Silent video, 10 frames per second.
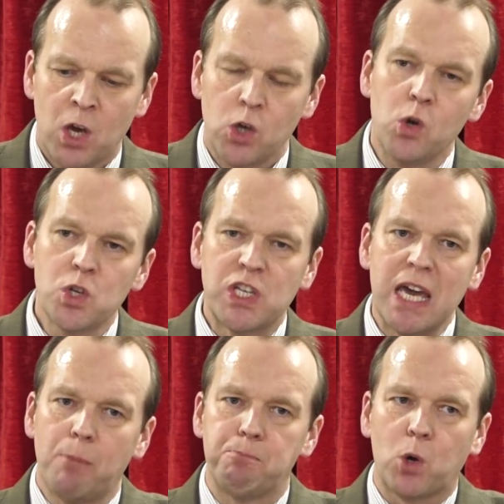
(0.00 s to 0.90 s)
you
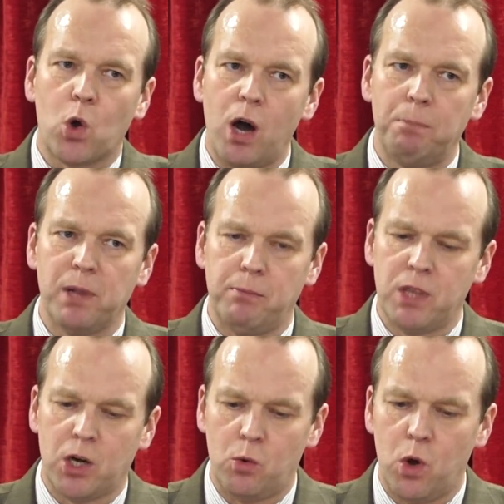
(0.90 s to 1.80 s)
see a problem
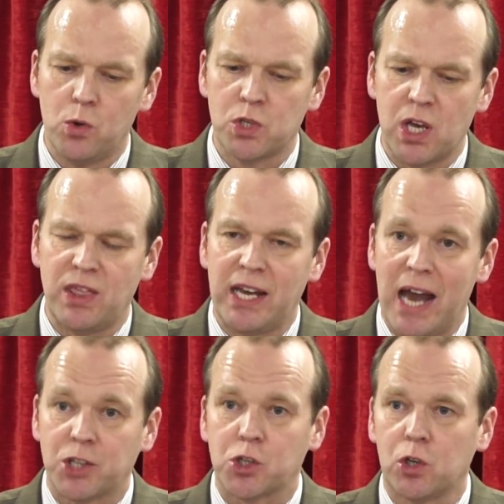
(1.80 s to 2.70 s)
that arose in the
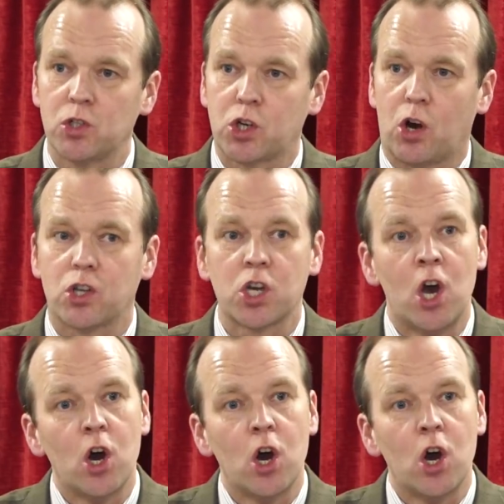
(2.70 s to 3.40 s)
natural church,